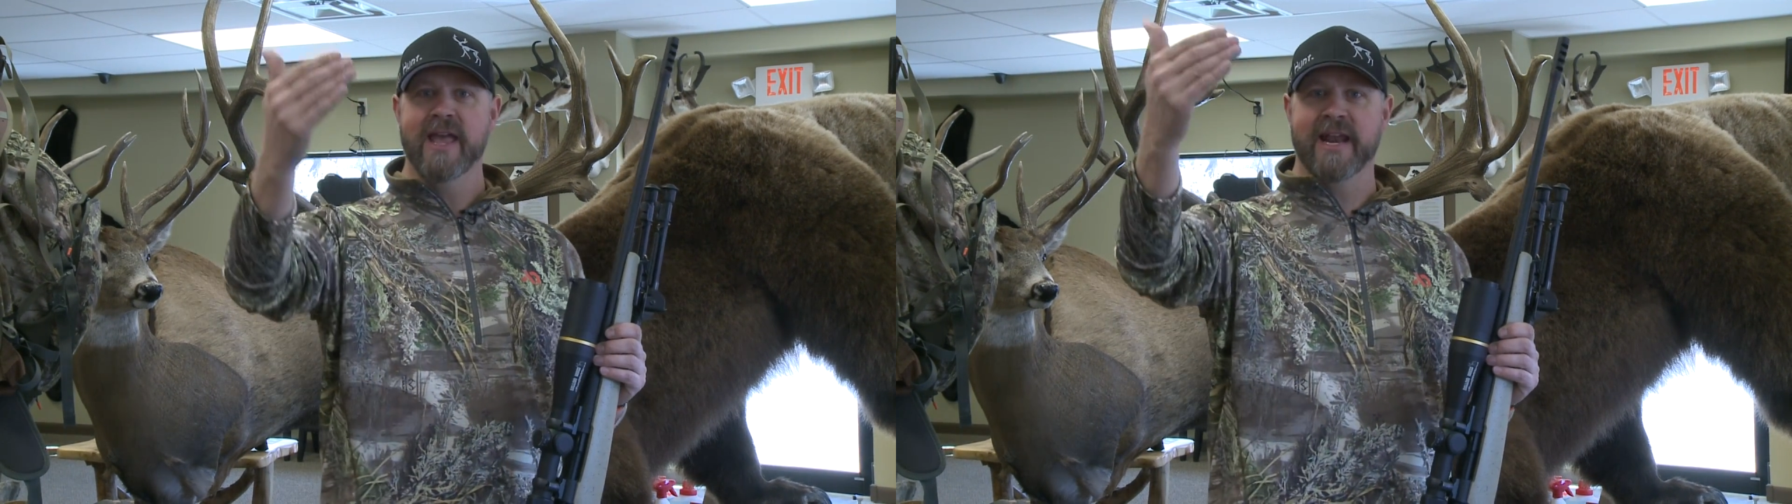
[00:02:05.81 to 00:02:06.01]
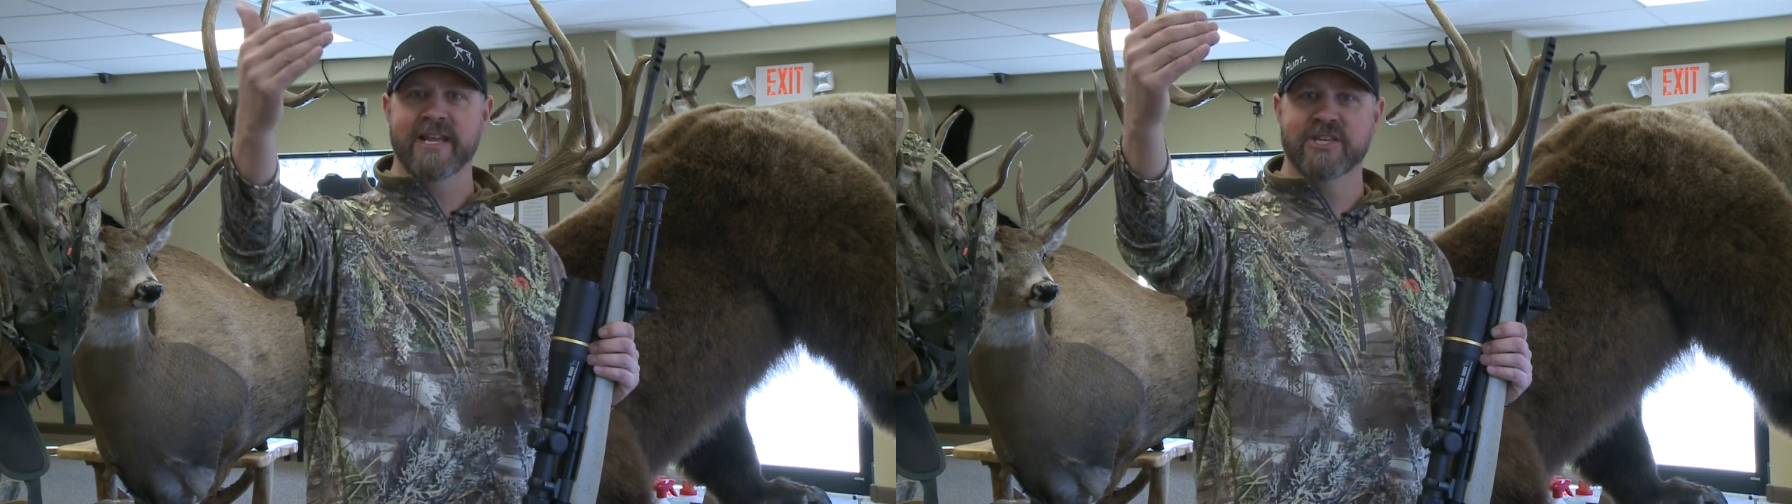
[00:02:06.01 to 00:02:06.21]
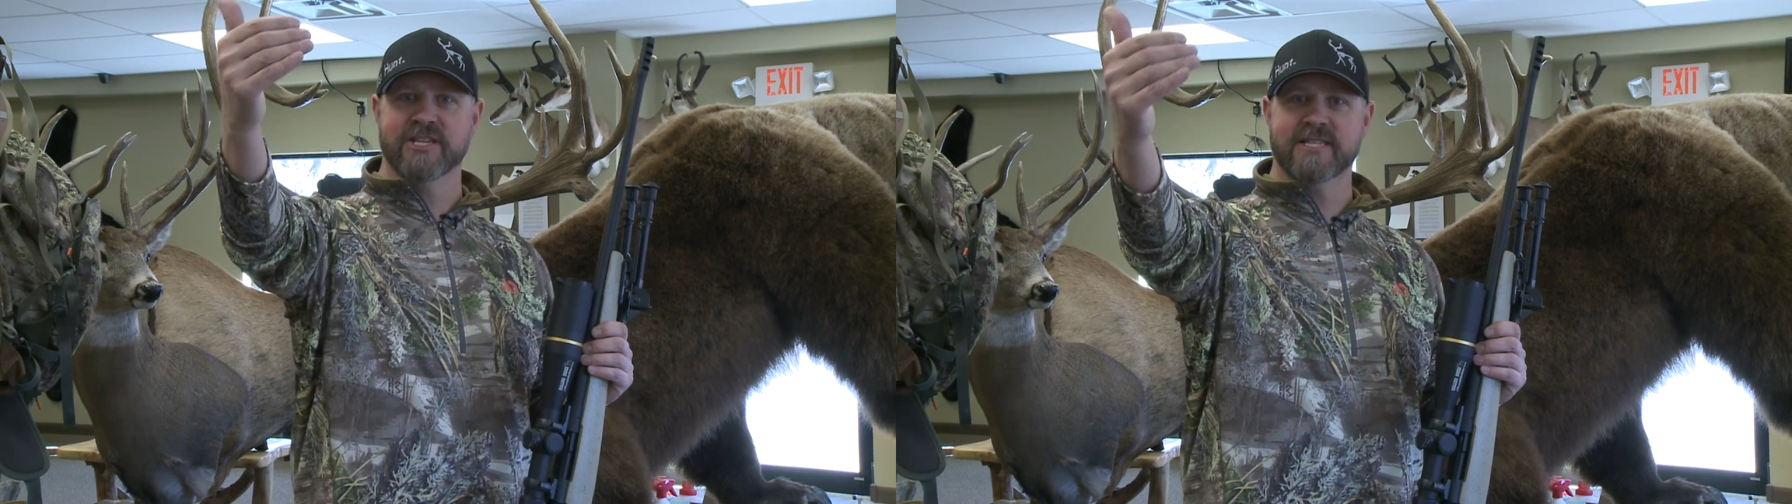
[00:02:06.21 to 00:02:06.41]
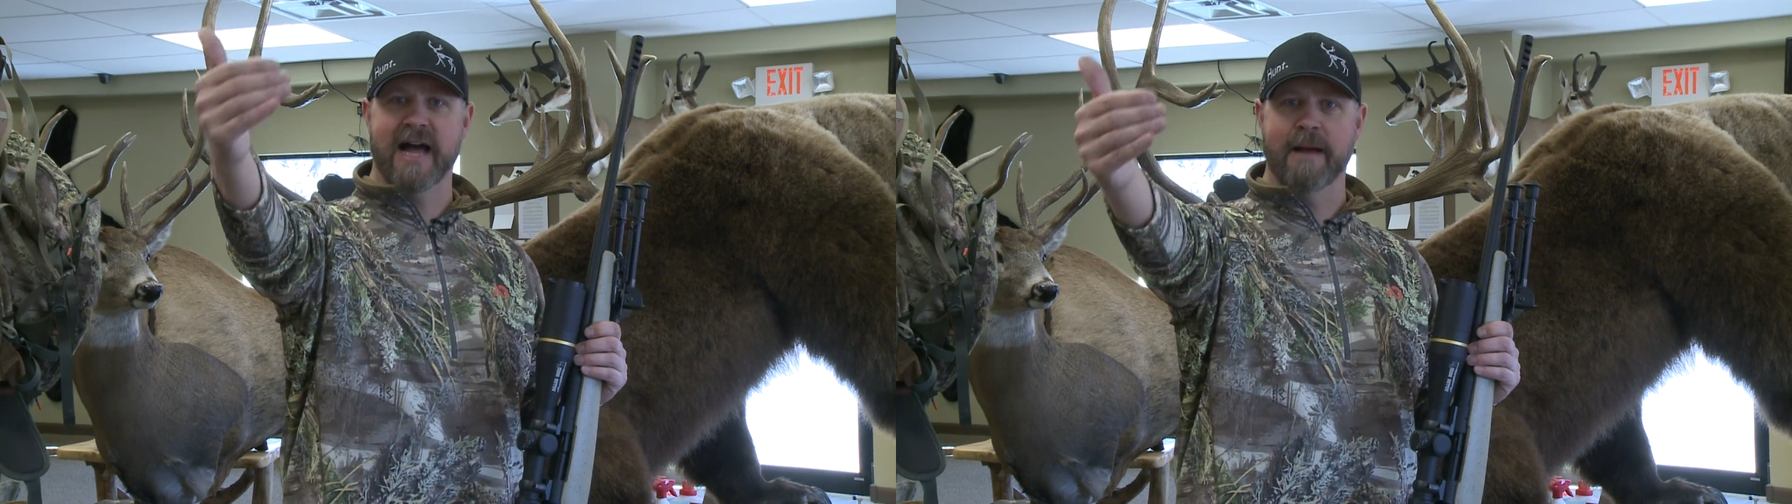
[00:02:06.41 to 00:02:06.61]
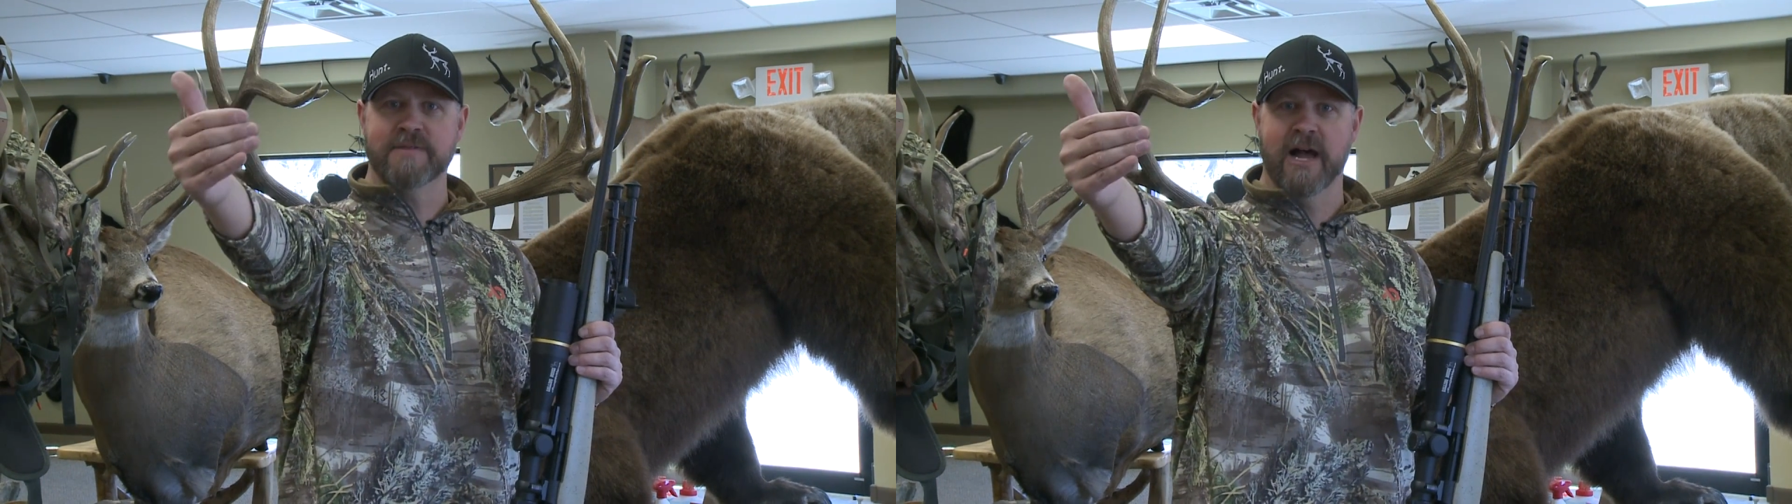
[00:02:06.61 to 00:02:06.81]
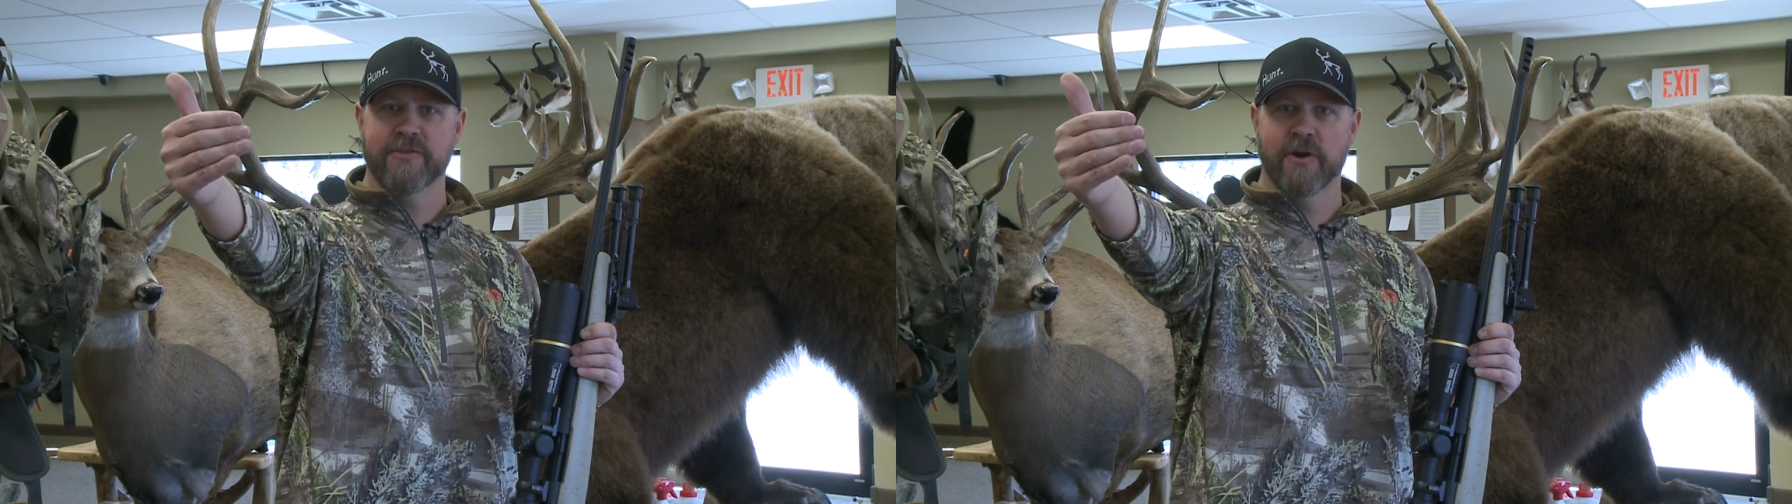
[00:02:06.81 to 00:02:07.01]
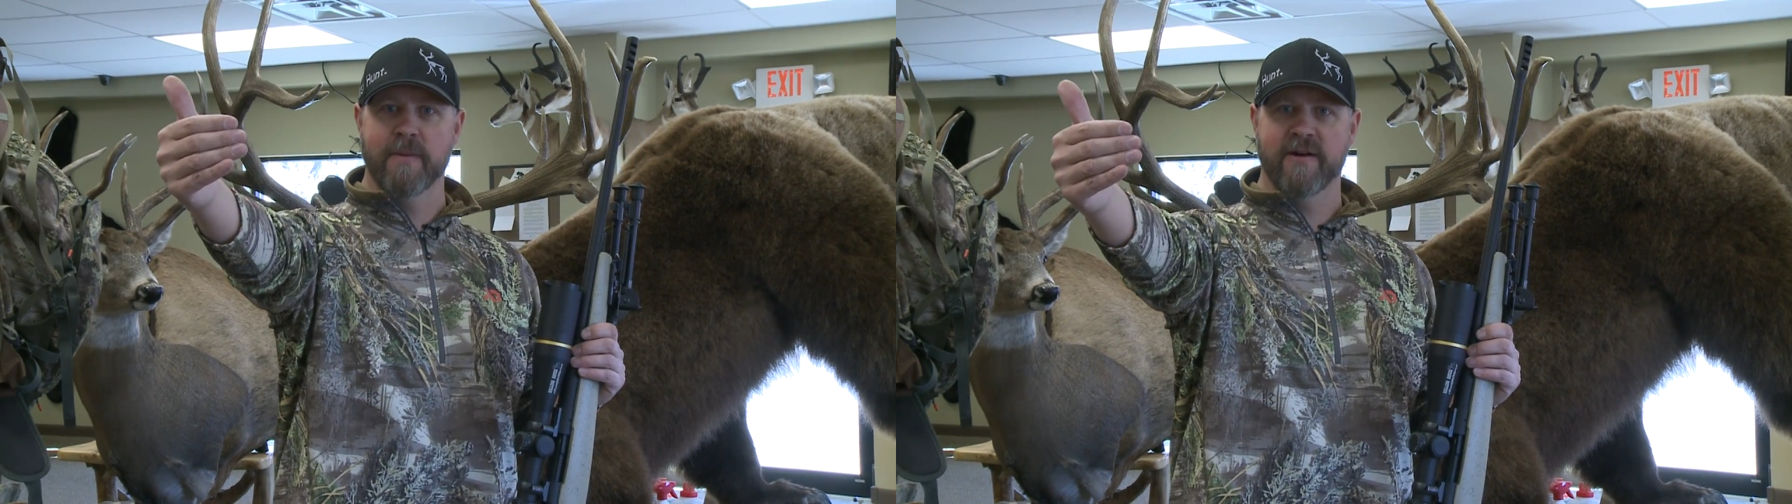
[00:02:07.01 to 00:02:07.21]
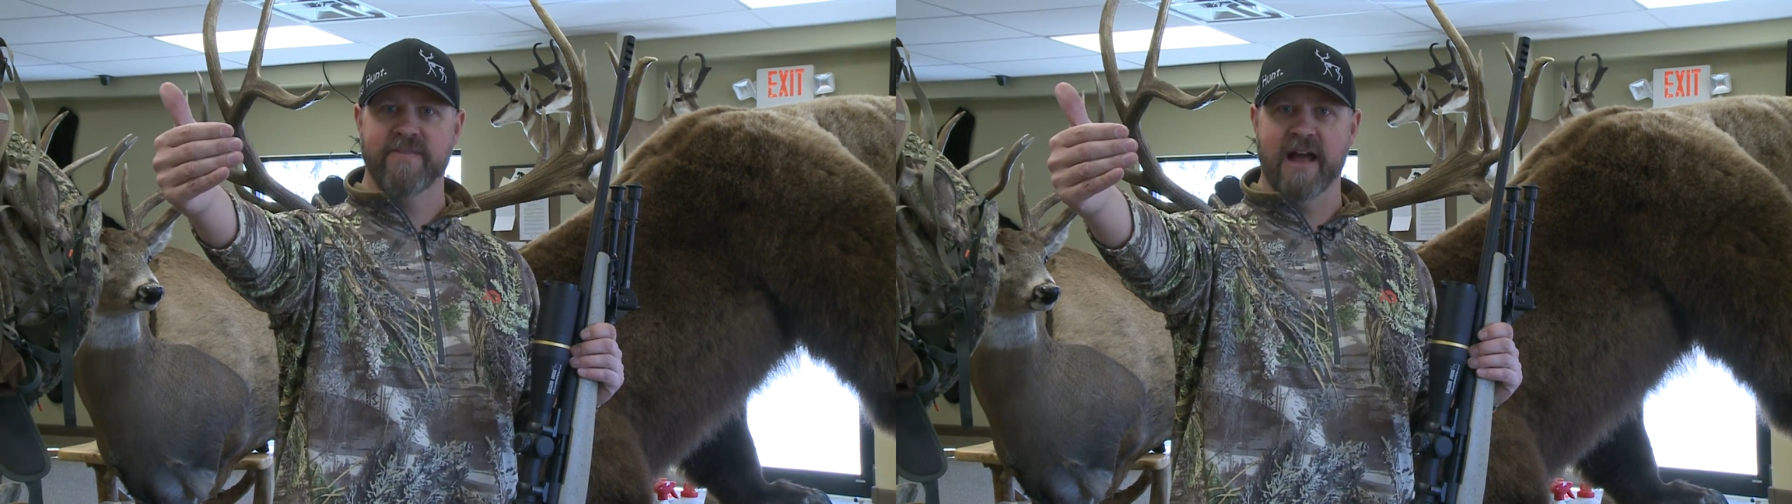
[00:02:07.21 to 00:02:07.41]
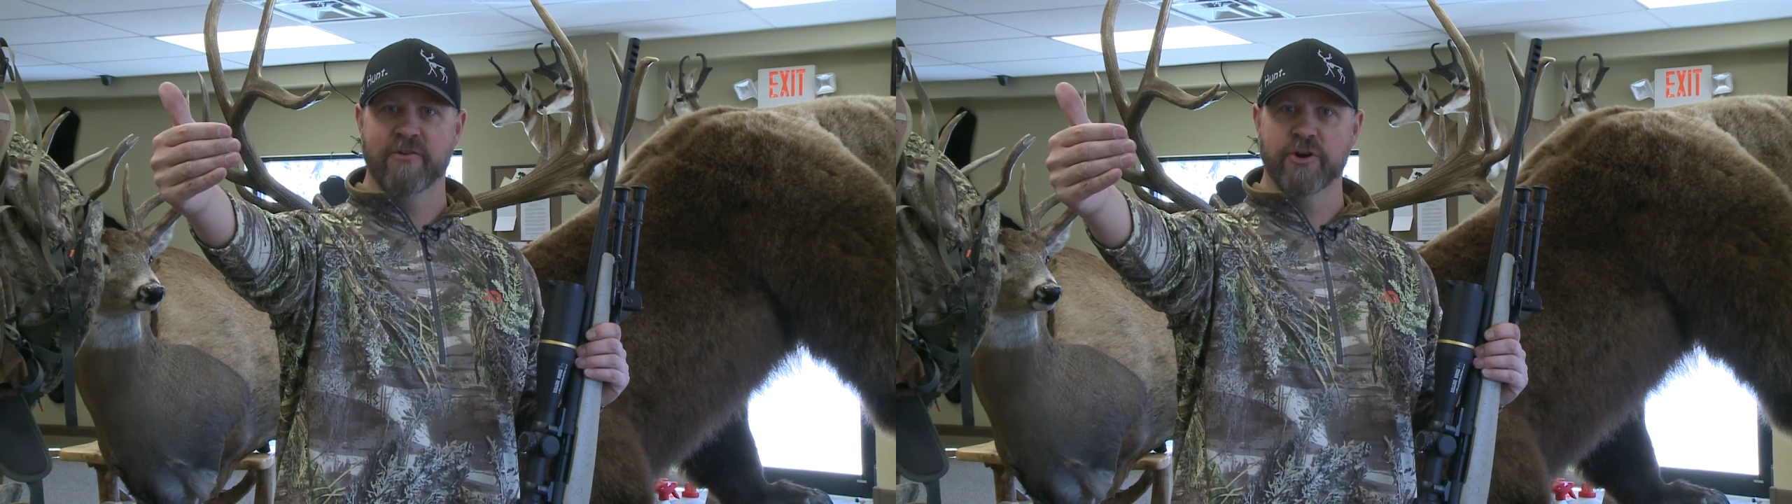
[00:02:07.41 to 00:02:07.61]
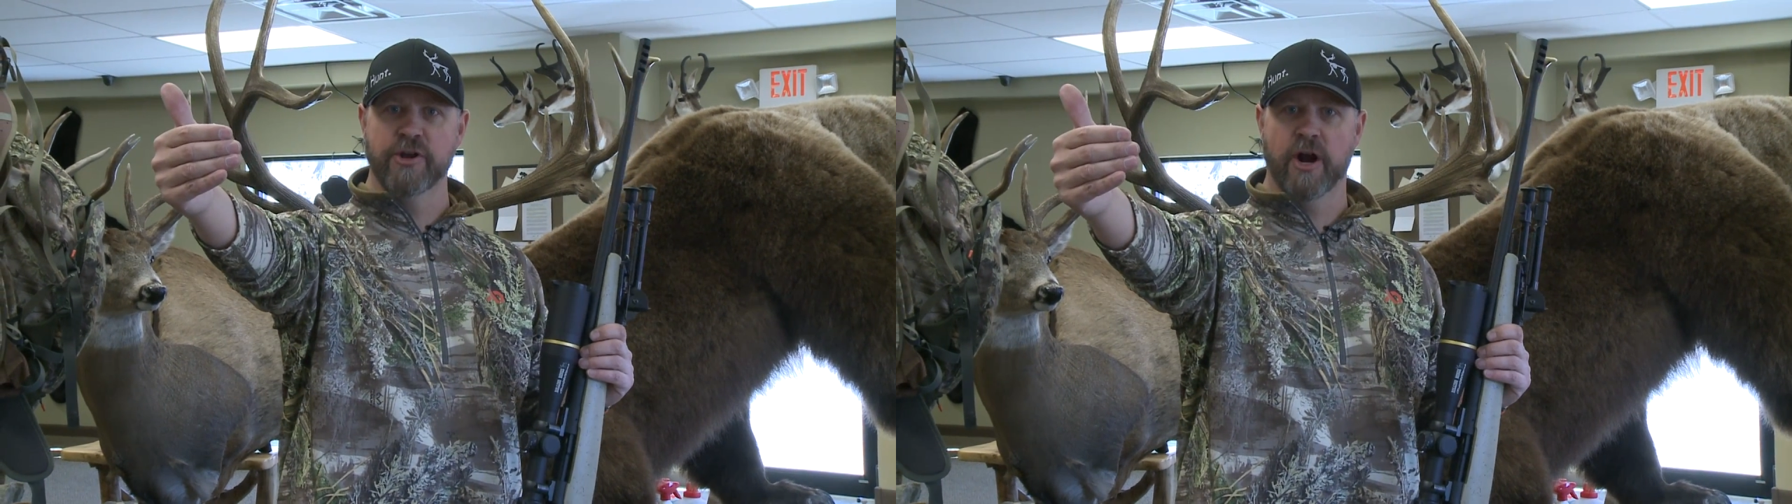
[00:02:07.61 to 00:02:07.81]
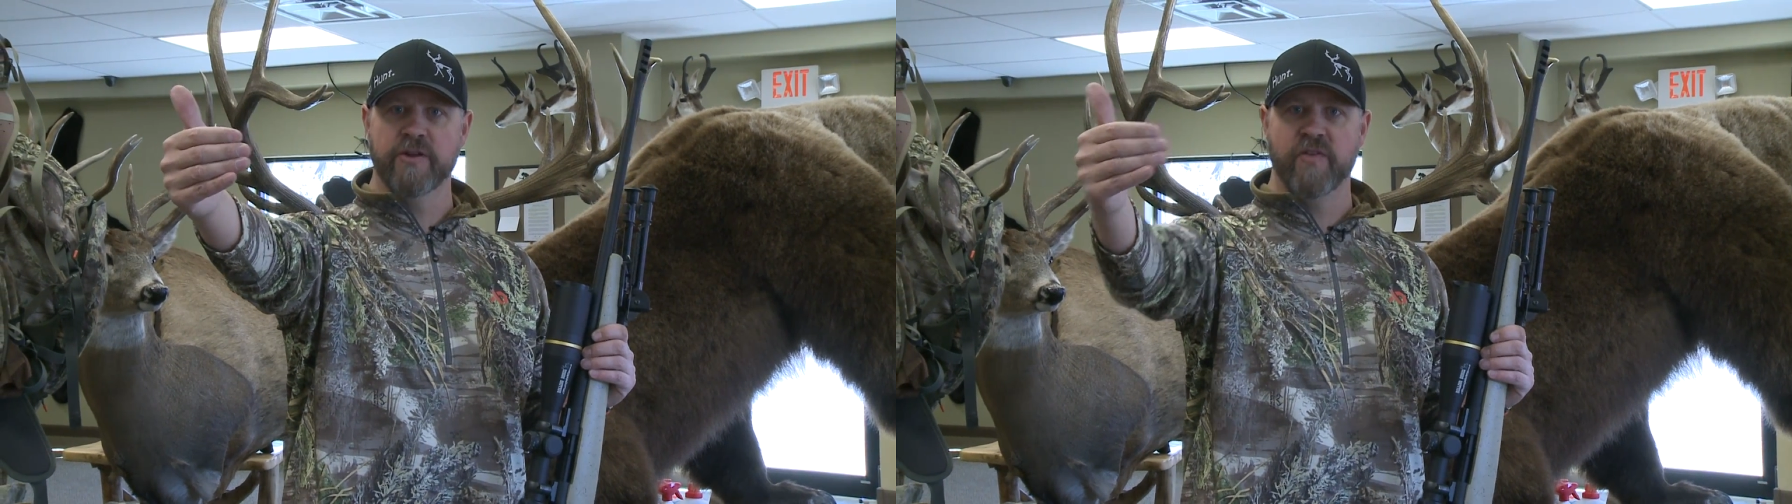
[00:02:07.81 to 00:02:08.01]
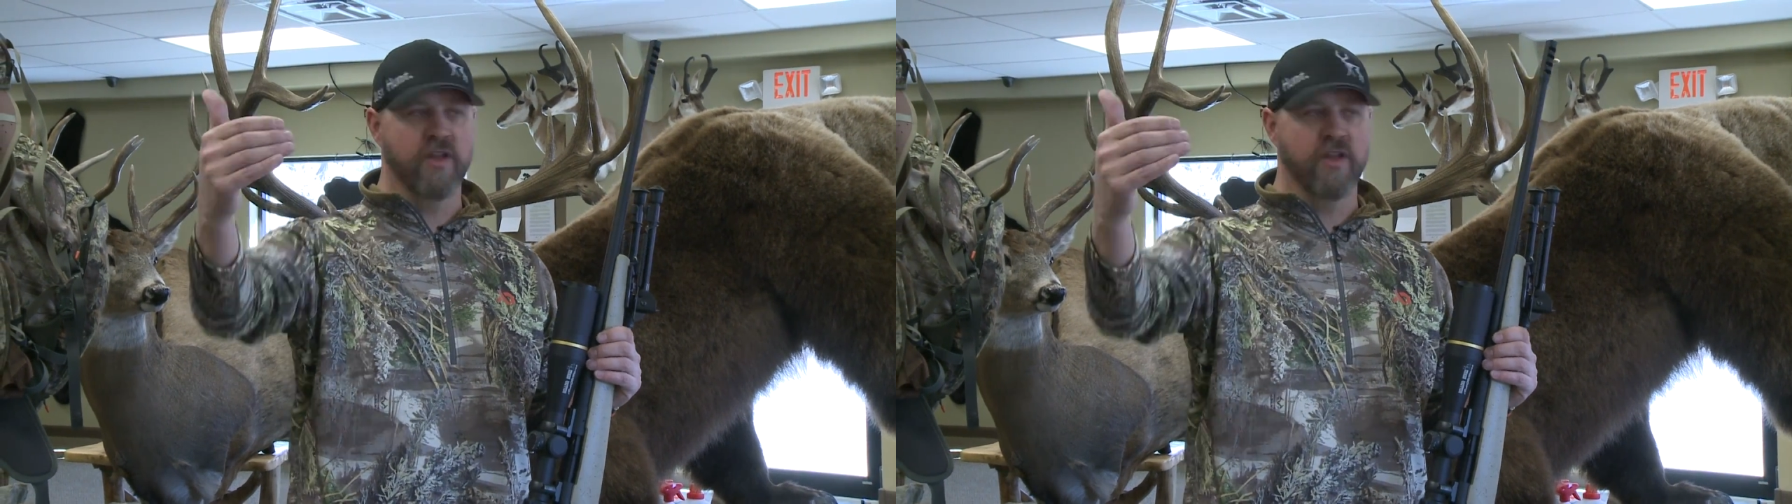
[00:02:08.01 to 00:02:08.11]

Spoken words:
and he just stops out there about 500 yards